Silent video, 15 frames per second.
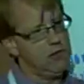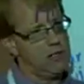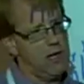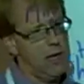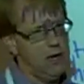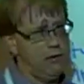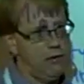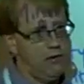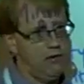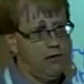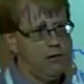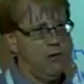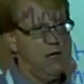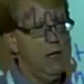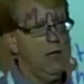
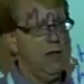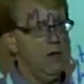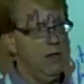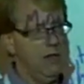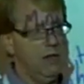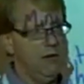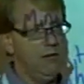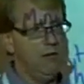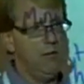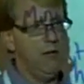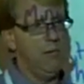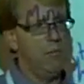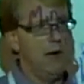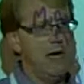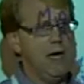Congress or the
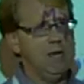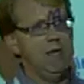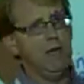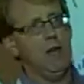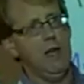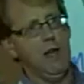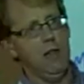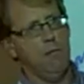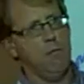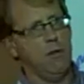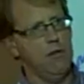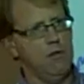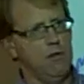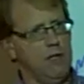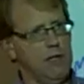legislative branch and the
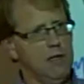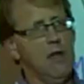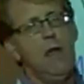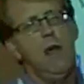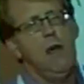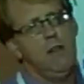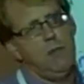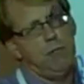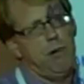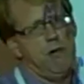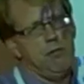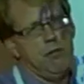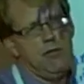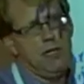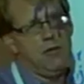President. The
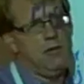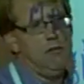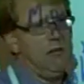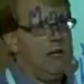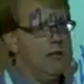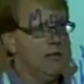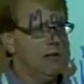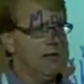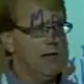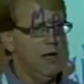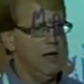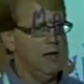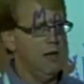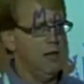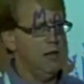President can check
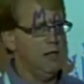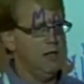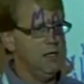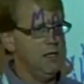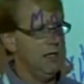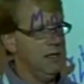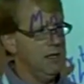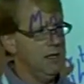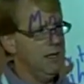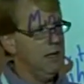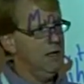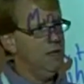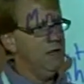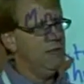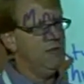the
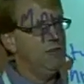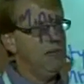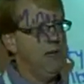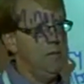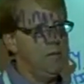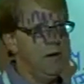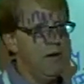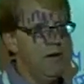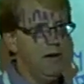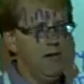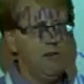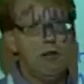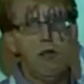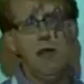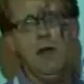legislative
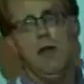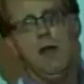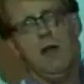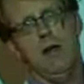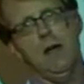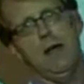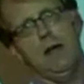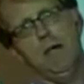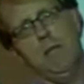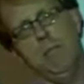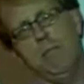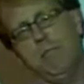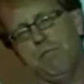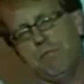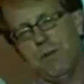branch.
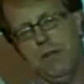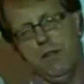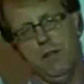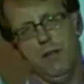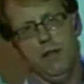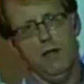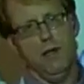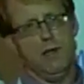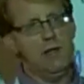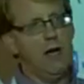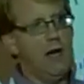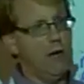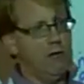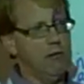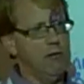The
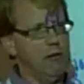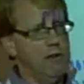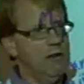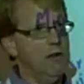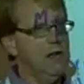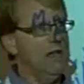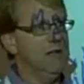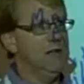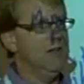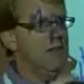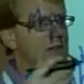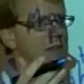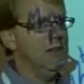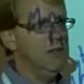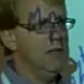Congress can check
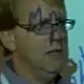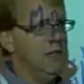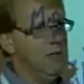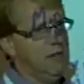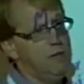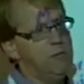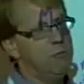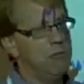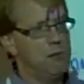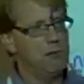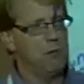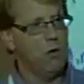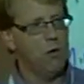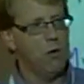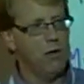the Supreme
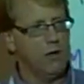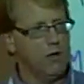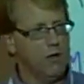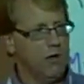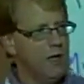Court.